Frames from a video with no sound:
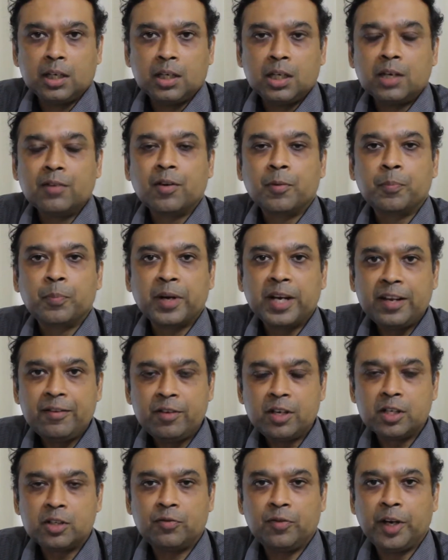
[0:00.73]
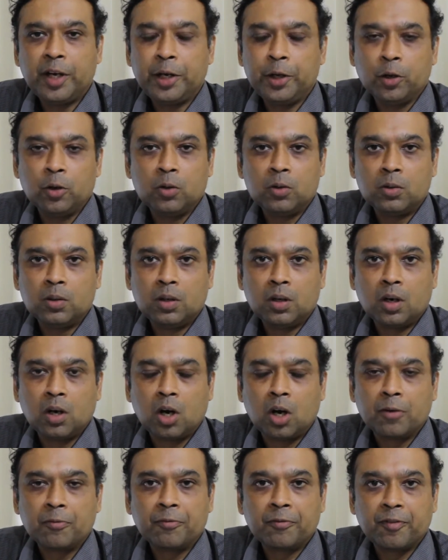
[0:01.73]
In our previous video
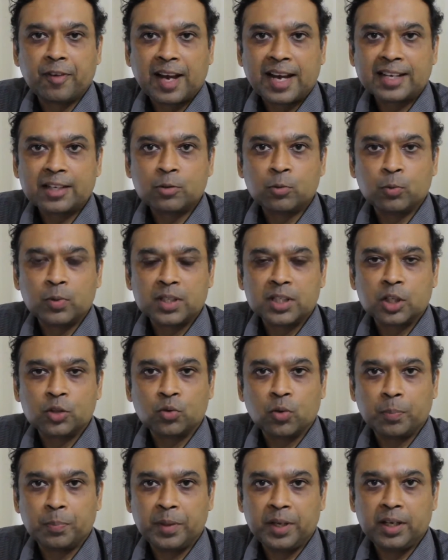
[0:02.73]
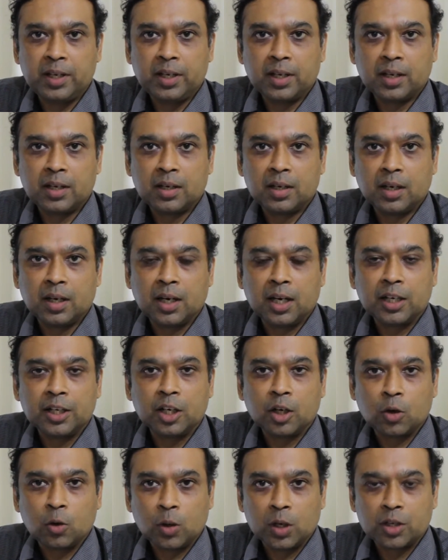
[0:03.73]
on fact versus opinion
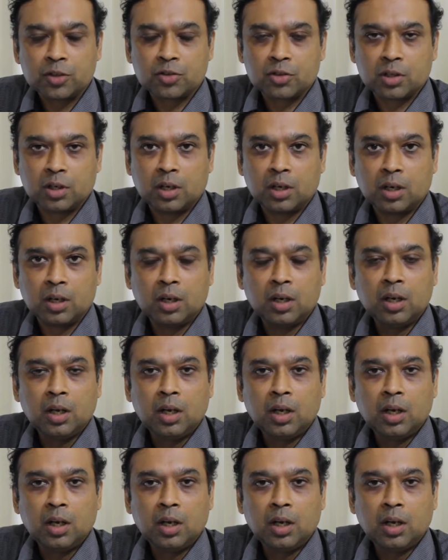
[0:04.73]
under cholesterol,